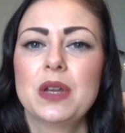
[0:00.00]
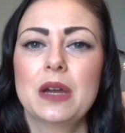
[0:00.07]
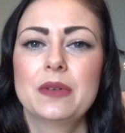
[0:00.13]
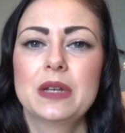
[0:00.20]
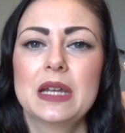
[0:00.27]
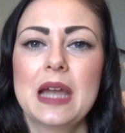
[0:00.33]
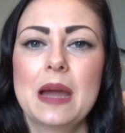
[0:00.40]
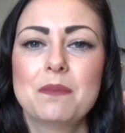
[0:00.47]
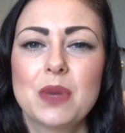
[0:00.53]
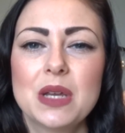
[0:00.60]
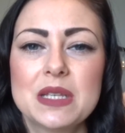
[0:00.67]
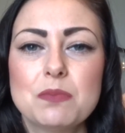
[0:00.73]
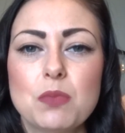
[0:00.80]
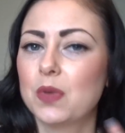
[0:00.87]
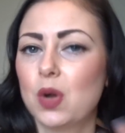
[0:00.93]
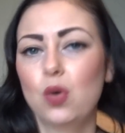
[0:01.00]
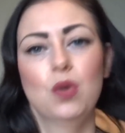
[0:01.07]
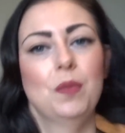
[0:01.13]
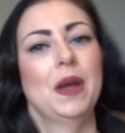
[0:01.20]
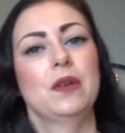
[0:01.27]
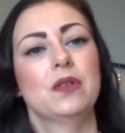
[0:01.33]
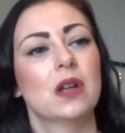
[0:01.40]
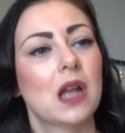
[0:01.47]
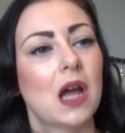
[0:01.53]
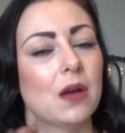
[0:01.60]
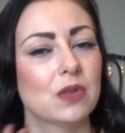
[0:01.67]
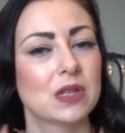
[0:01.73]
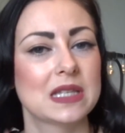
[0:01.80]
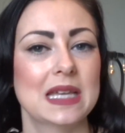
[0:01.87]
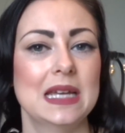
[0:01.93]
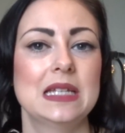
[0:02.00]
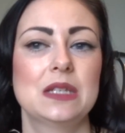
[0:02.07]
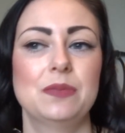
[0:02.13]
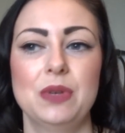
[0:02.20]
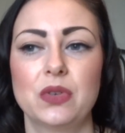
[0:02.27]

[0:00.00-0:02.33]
now and again, but it's more hormonal, I would say, to be